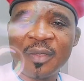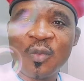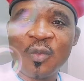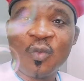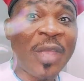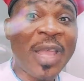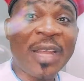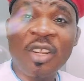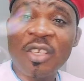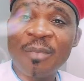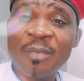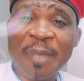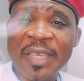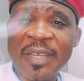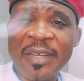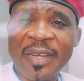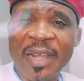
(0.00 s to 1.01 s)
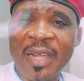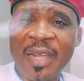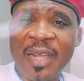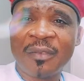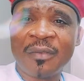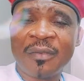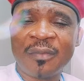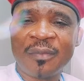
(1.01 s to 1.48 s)
We are not backing
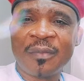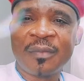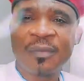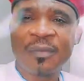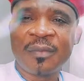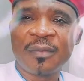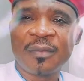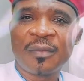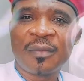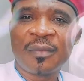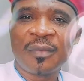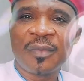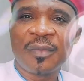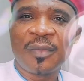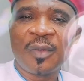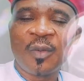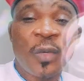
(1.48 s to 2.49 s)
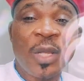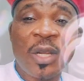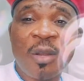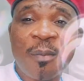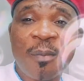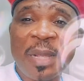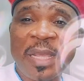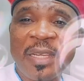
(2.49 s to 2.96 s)
down. We are
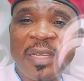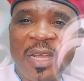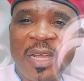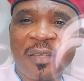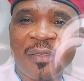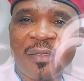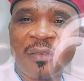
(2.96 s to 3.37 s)
not backing down.